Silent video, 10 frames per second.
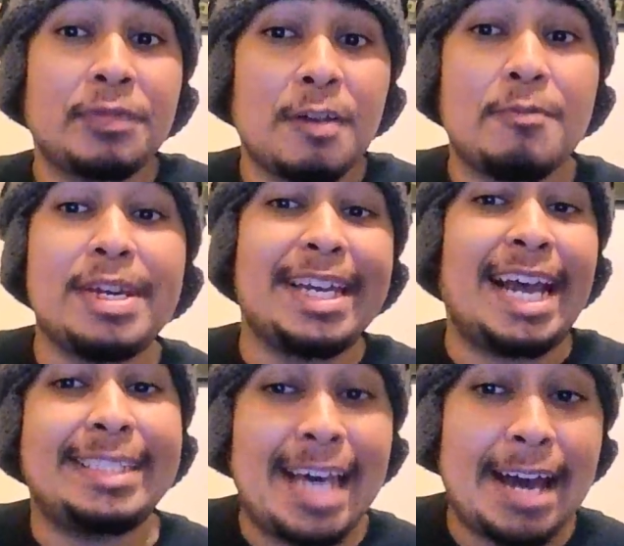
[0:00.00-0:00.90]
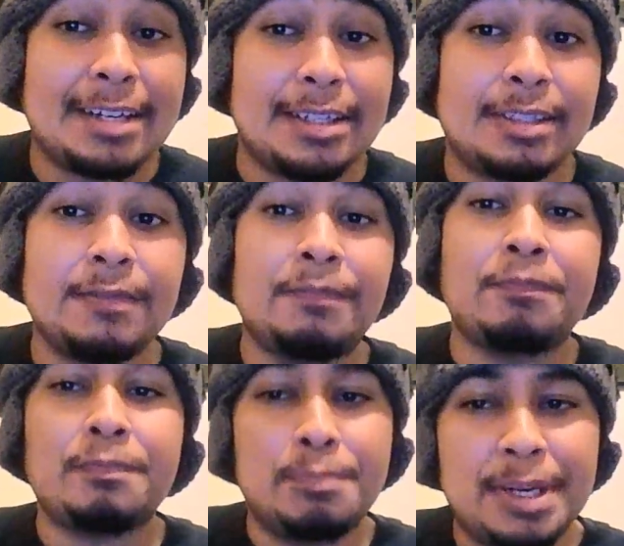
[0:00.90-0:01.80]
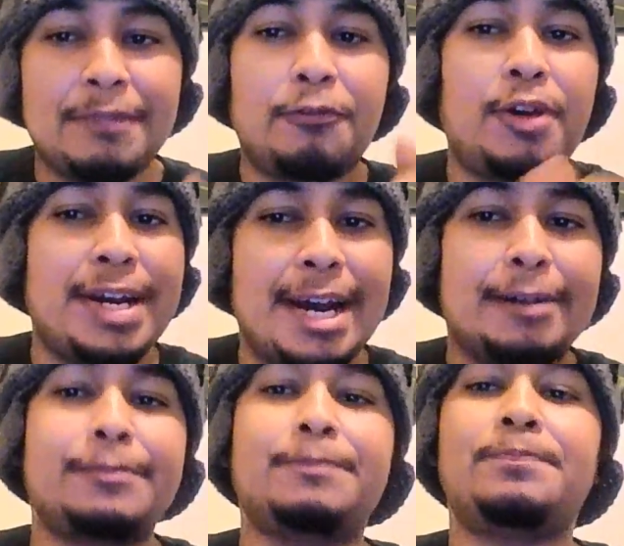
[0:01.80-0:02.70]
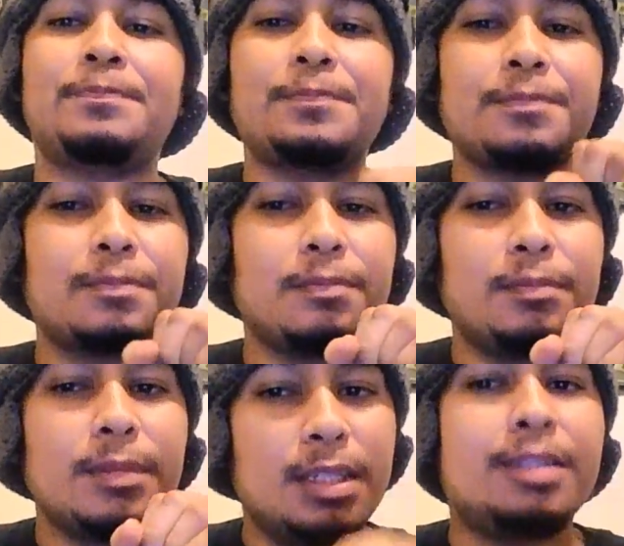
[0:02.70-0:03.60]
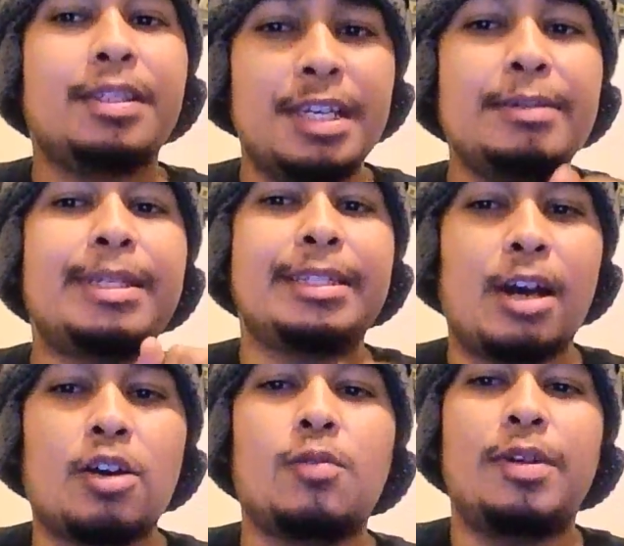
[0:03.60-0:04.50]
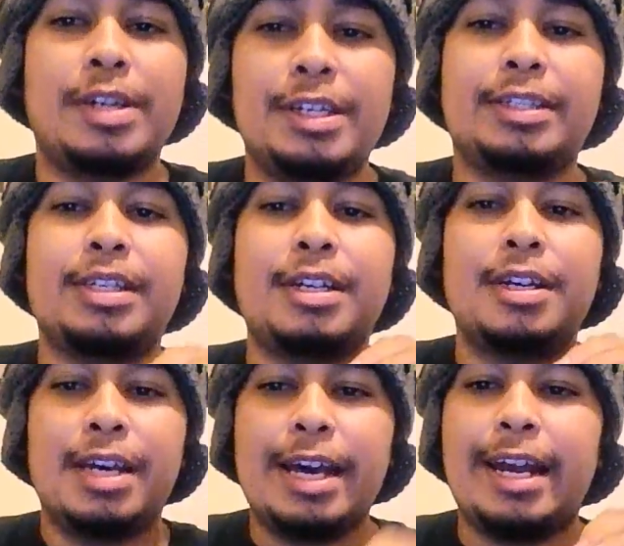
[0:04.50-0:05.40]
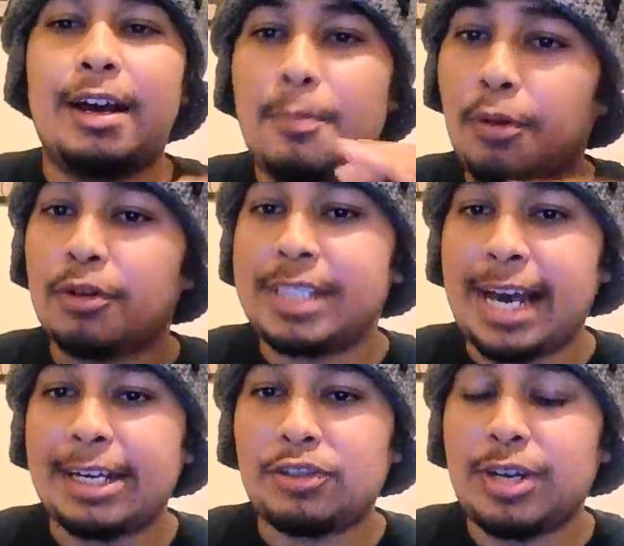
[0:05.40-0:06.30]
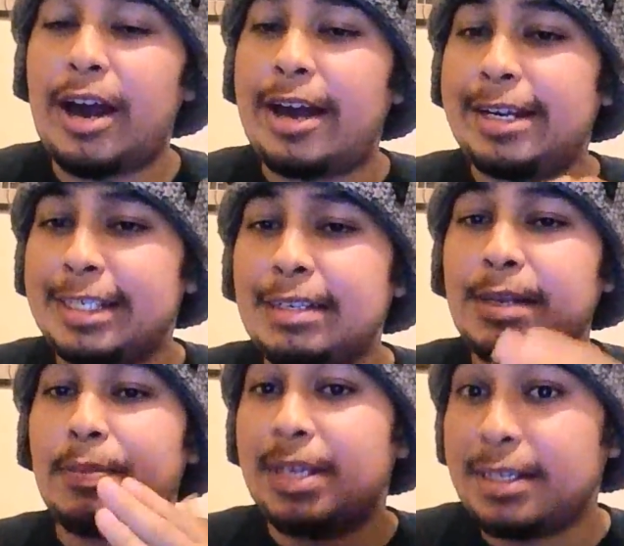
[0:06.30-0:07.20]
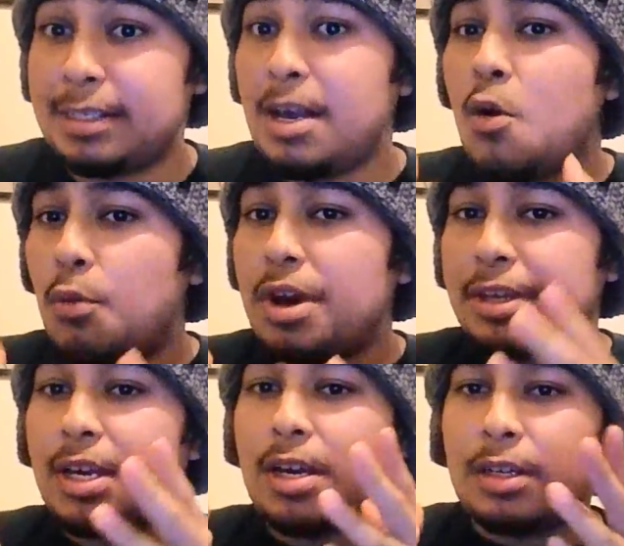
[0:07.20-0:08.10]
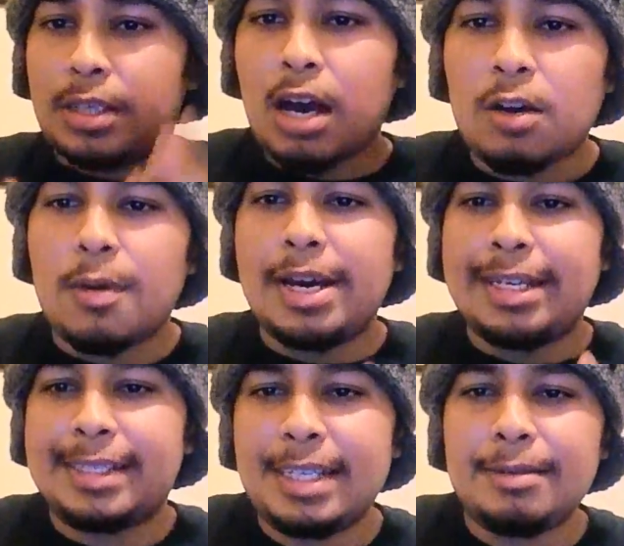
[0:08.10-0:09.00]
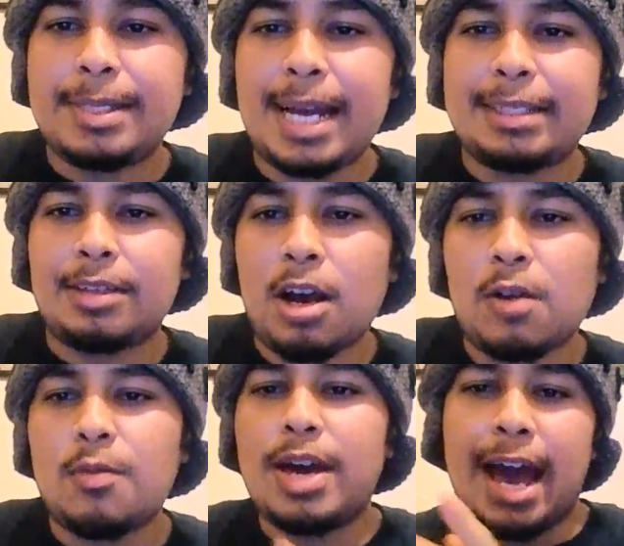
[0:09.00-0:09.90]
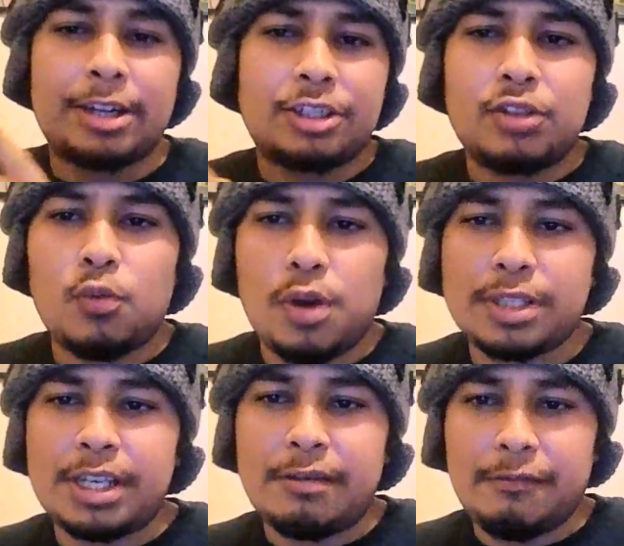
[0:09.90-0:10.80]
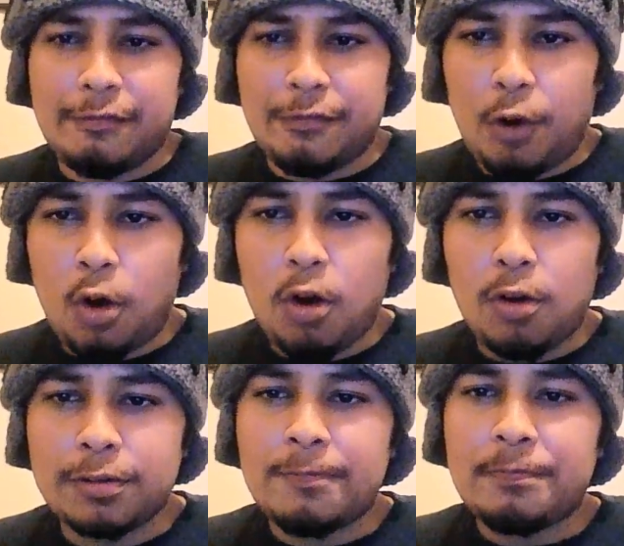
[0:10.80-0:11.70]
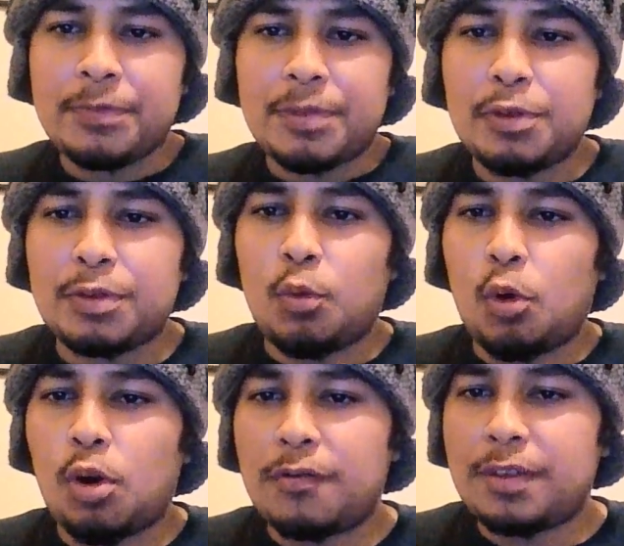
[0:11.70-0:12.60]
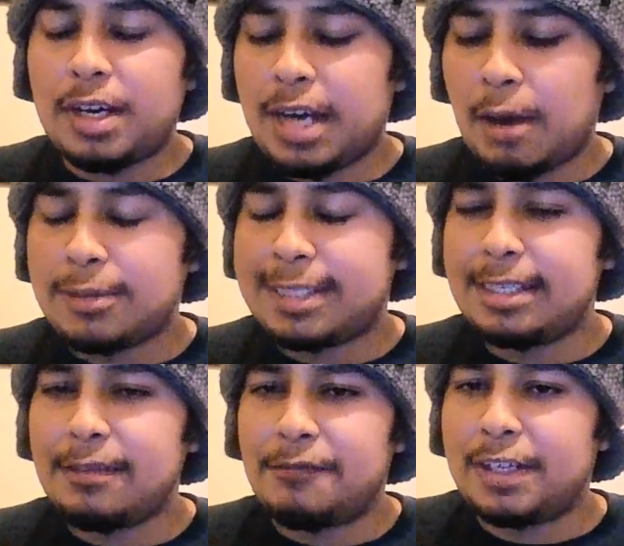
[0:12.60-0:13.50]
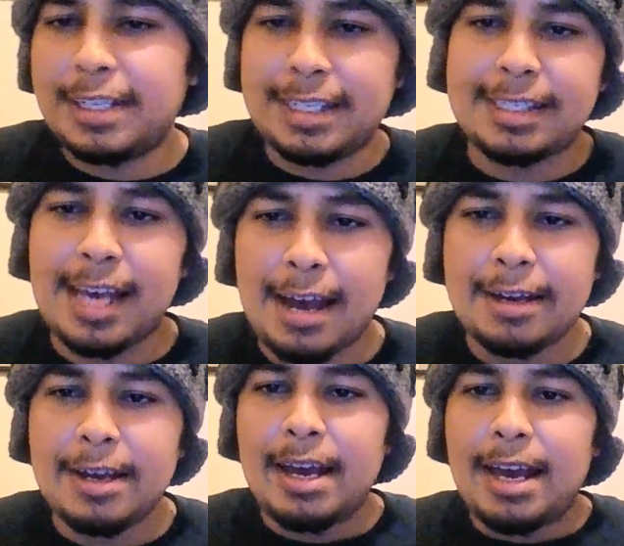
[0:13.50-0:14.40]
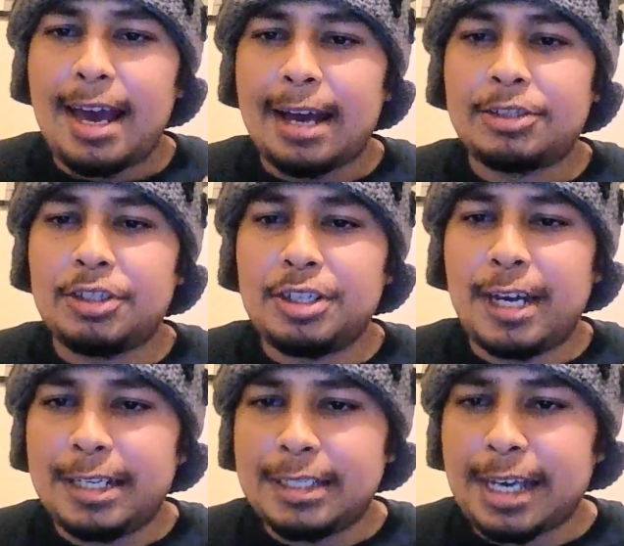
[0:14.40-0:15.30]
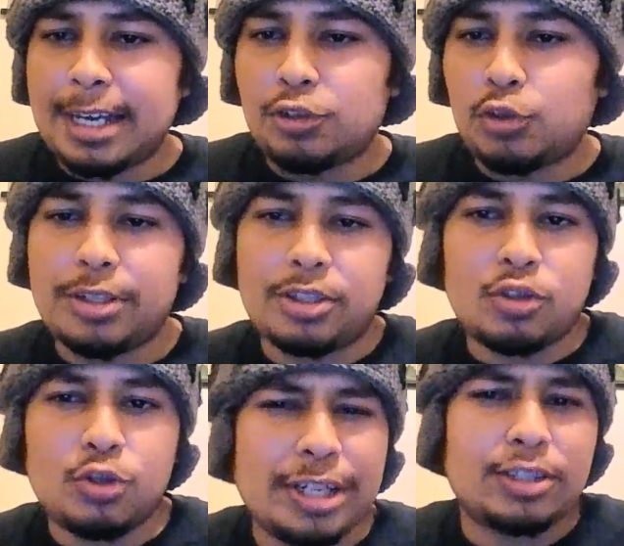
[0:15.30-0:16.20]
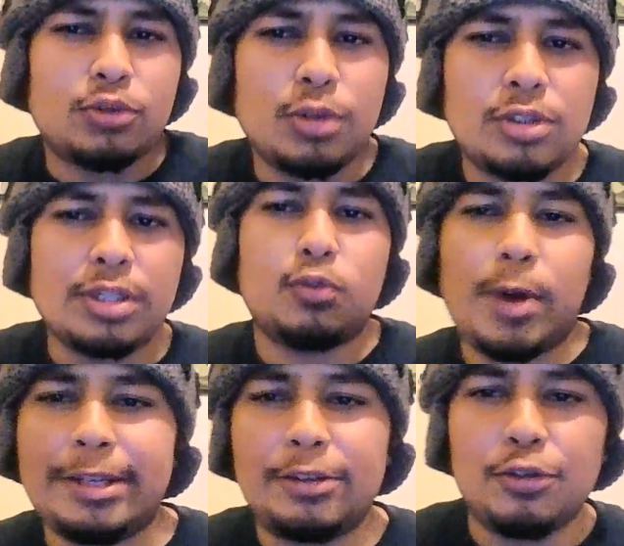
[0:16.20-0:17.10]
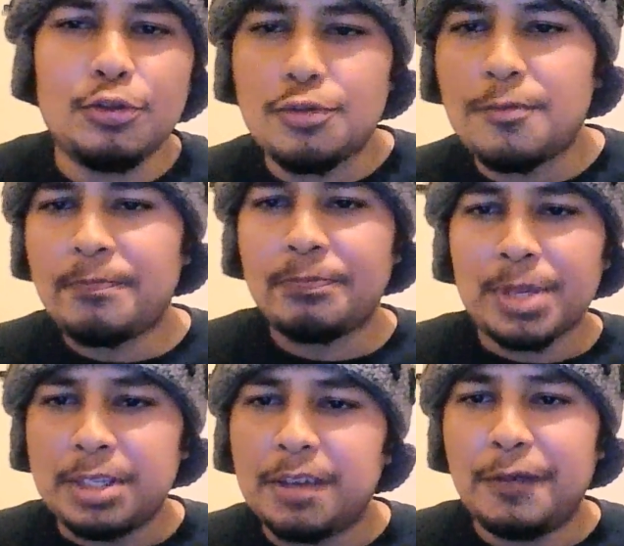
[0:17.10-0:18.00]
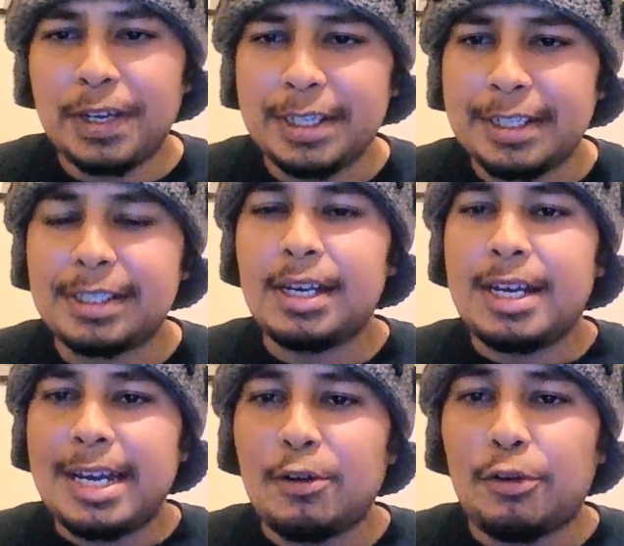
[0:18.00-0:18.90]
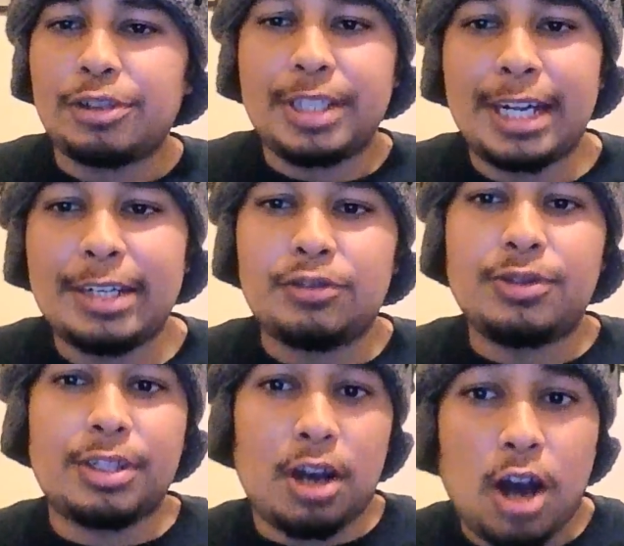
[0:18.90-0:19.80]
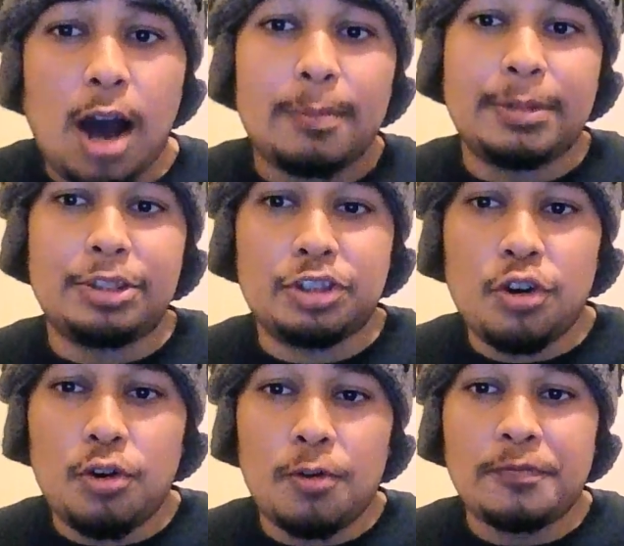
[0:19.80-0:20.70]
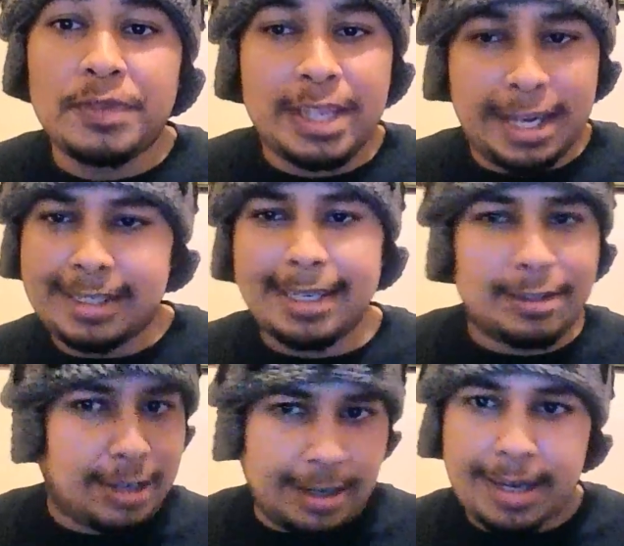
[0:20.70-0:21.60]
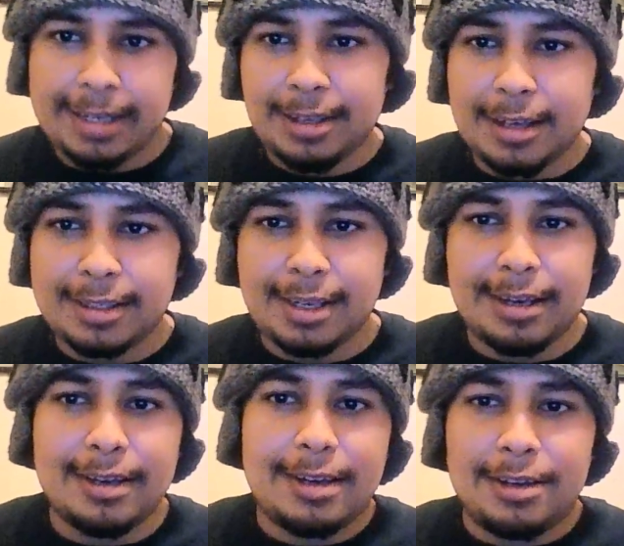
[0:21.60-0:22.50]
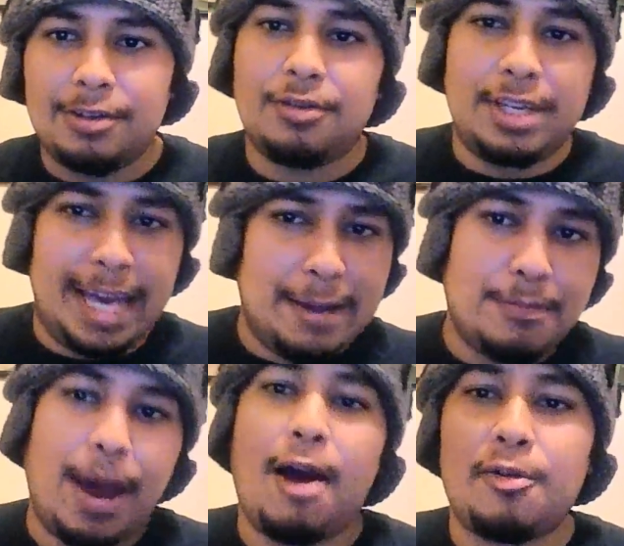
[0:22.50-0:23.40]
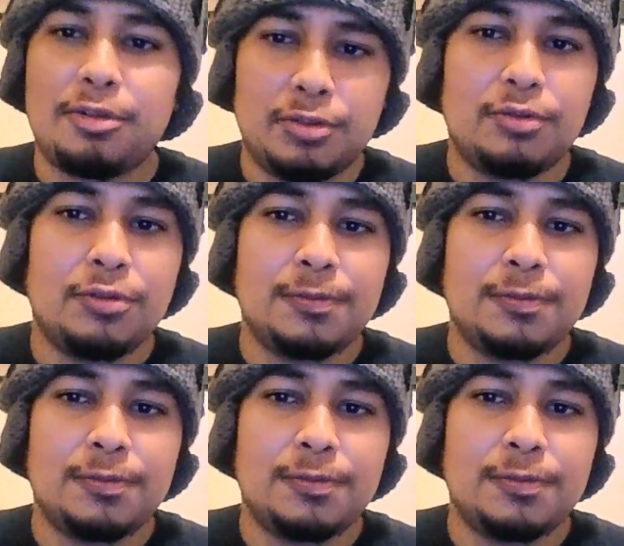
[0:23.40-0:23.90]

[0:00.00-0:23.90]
of being an antagonist. But for right now, it seems that Takuma is a protagonist right now, and it seems that with Takuma, it seems that Takuma actually was involved with more of the, I would say, the villainous side, actually, and is kind of trying to swindle his way through the villains in order to get to his accomplished goal. Like I said, kind of like Sasuke, you know, he gained power through,